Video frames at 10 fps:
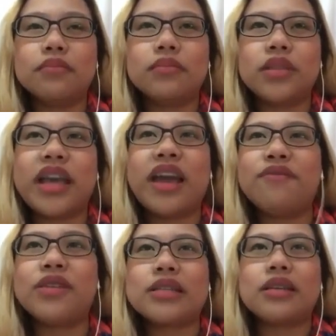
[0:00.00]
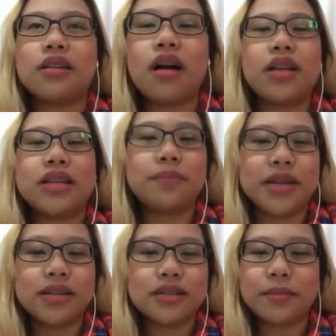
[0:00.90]
gave us an
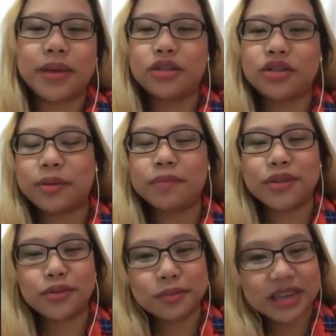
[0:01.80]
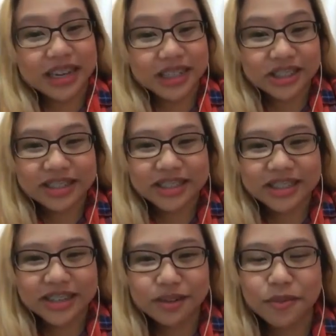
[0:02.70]
all-expense-paid trip to Malaysia and
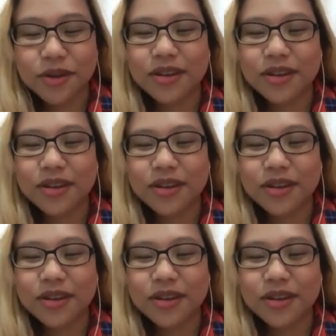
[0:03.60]
Singapore.